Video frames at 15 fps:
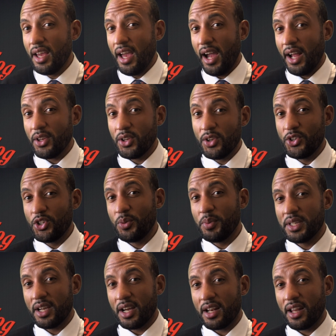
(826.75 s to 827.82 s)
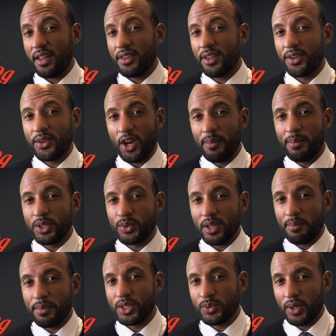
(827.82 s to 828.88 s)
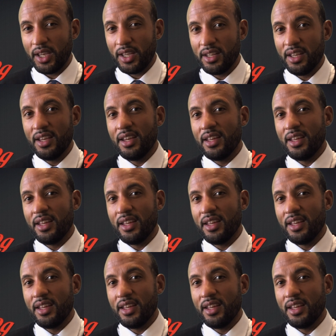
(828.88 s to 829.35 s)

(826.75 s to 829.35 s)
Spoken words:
And YouTube is kind of like the go-between between